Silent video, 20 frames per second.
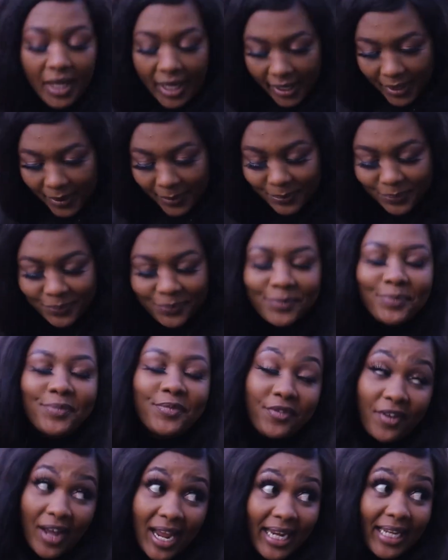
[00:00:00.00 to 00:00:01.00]
Okay,
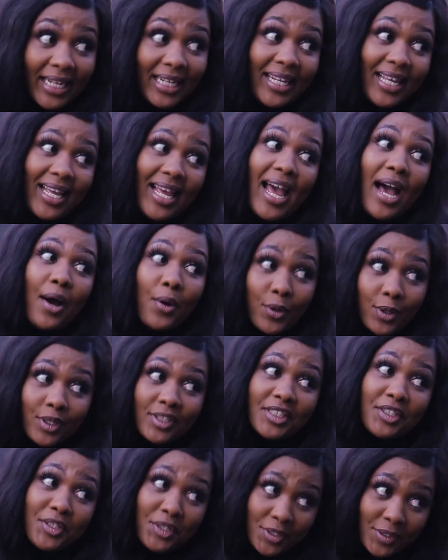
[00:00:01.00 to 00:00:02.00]
fine. I'll
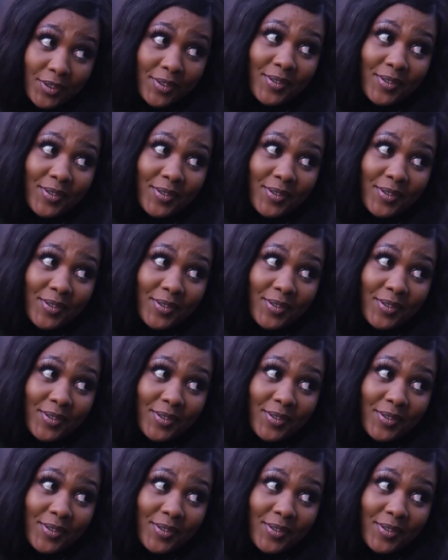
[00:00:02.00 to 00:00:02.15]
cut it